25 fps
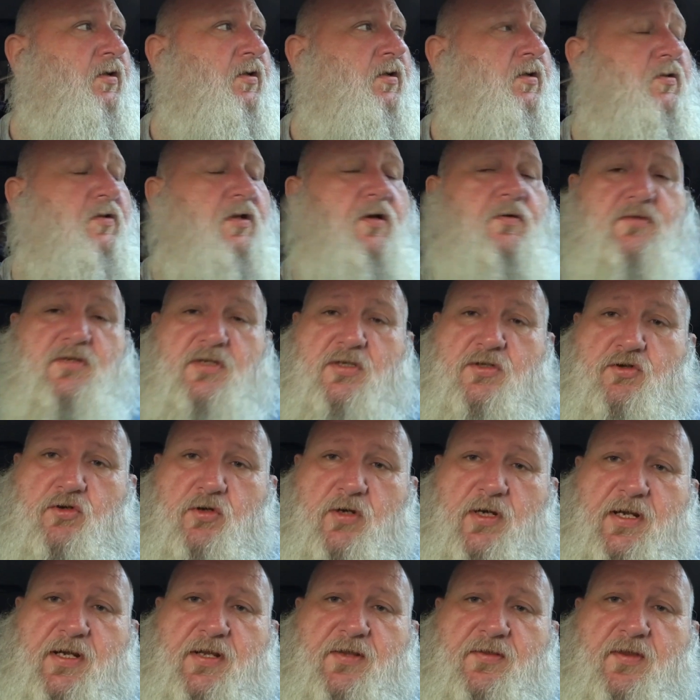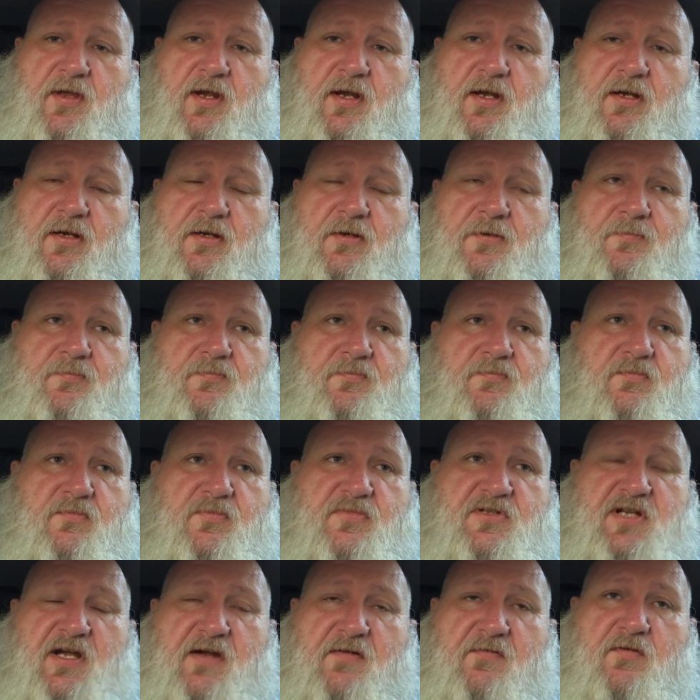There was a drink there.
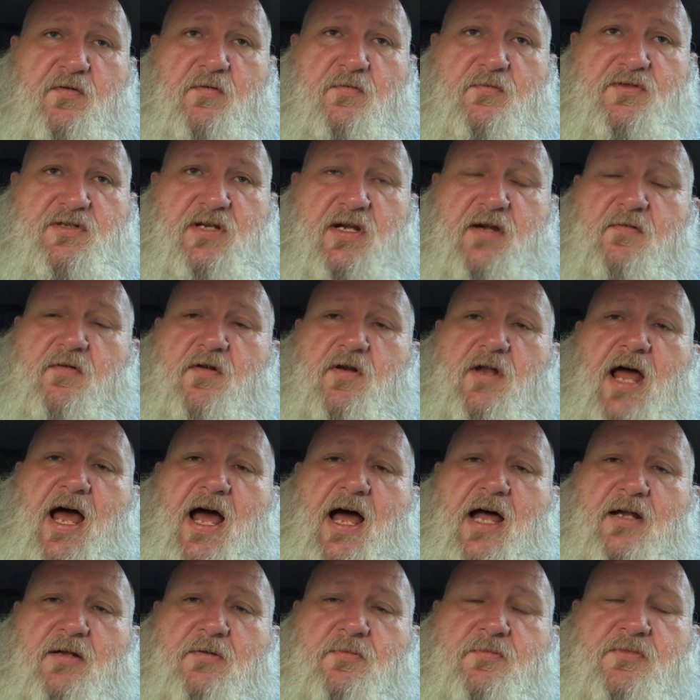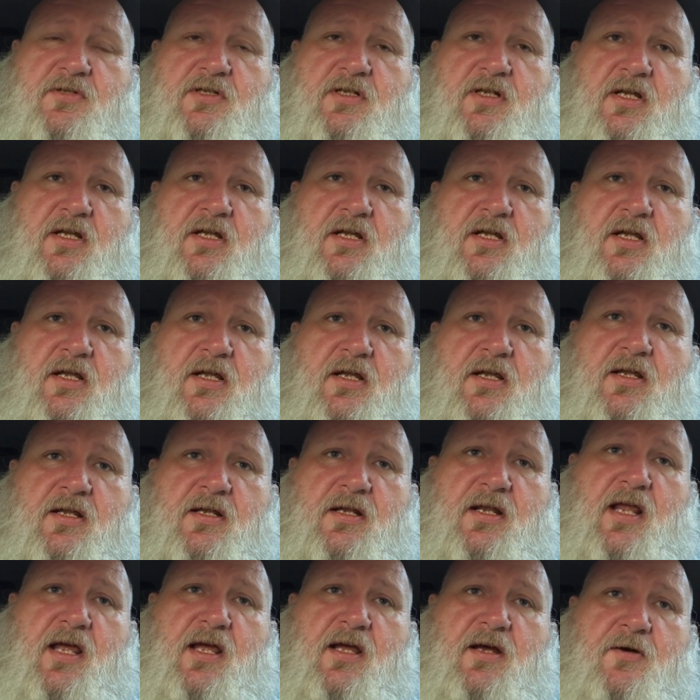Several items.
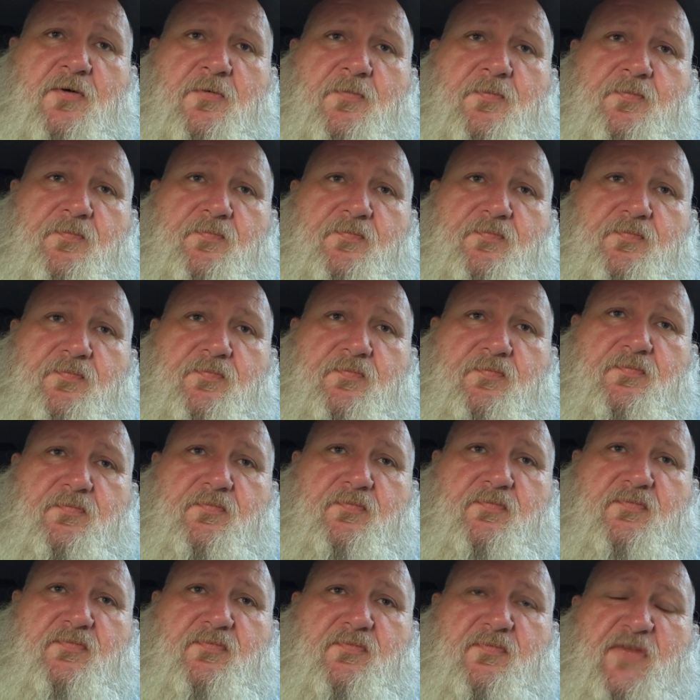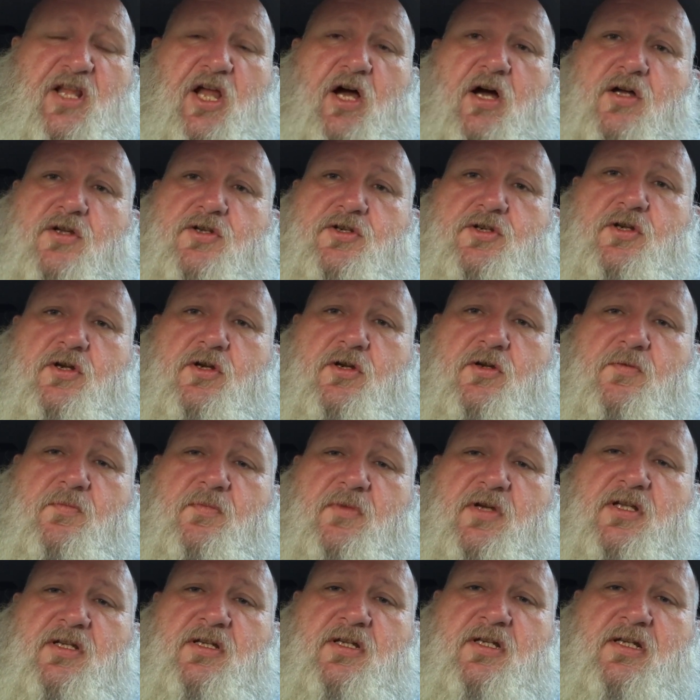Now, not sure,
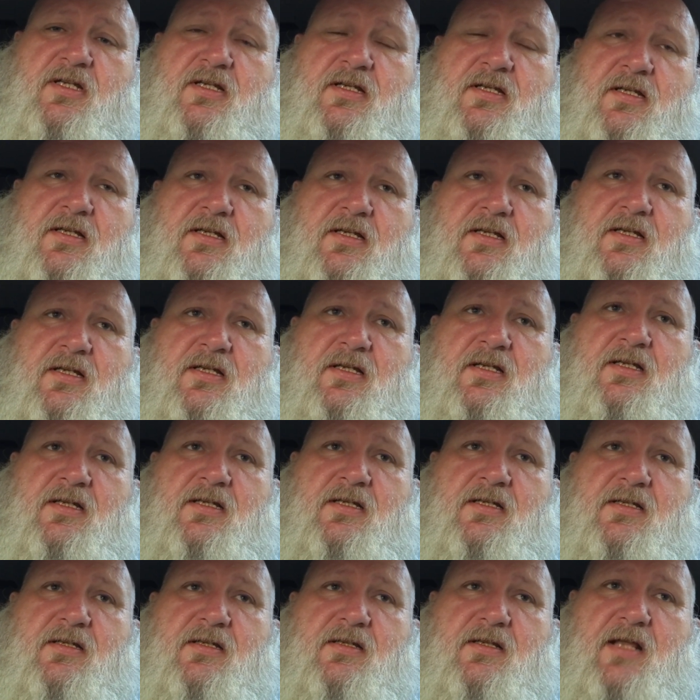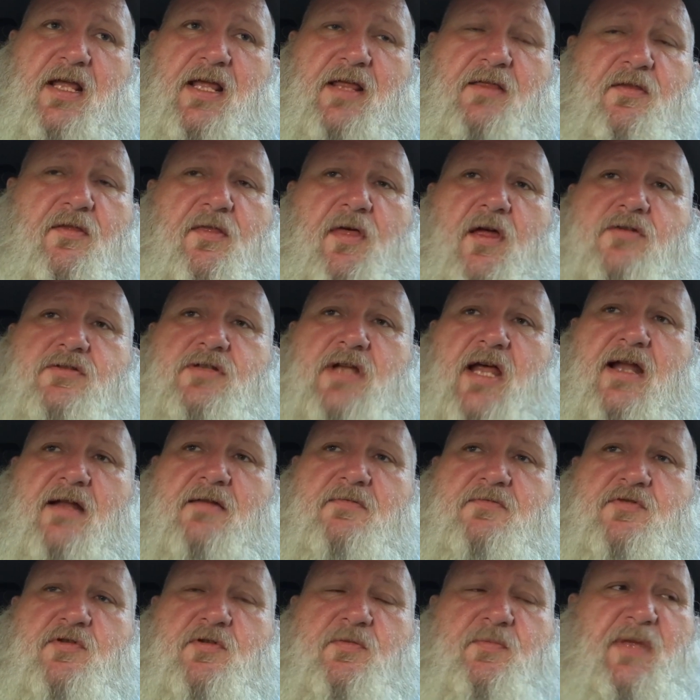but either those
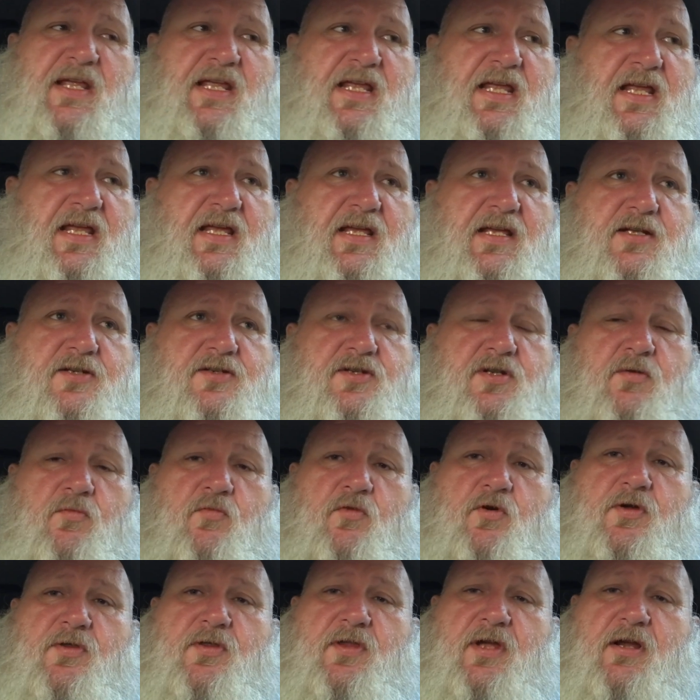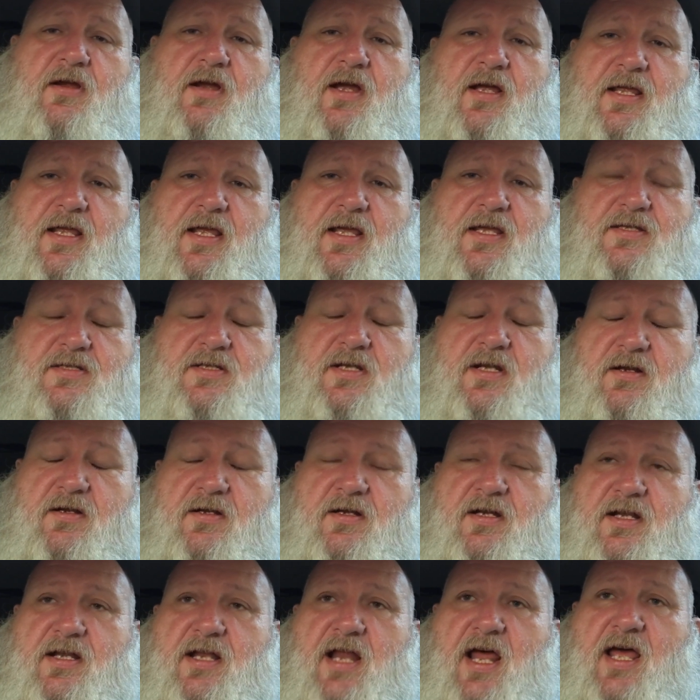items would be hid somewhere there, I guess, during
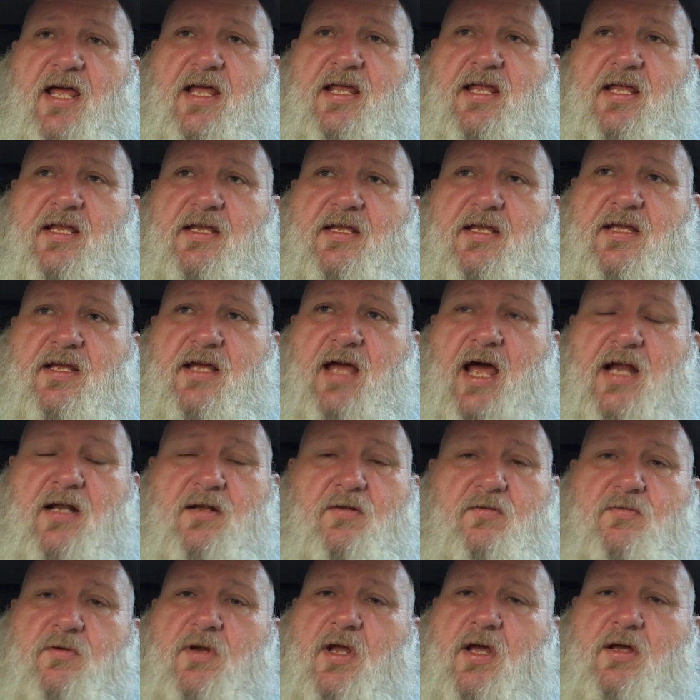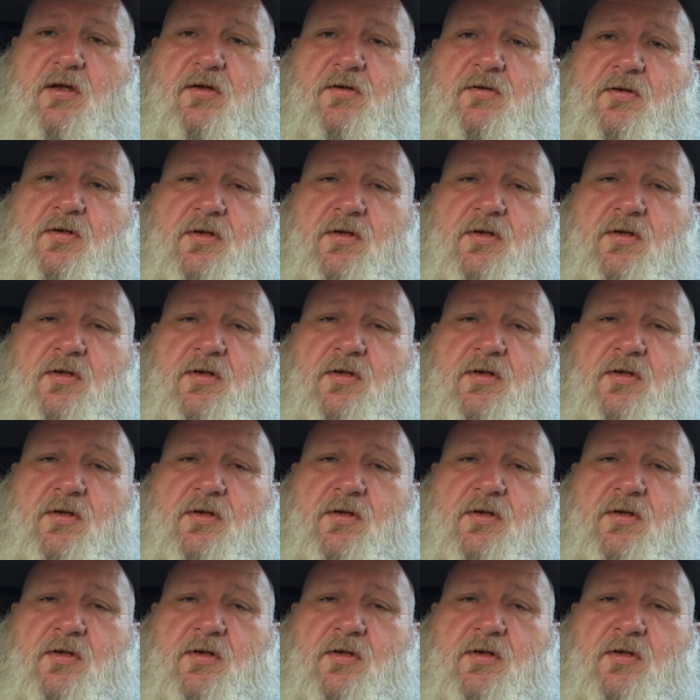the day. I don't know.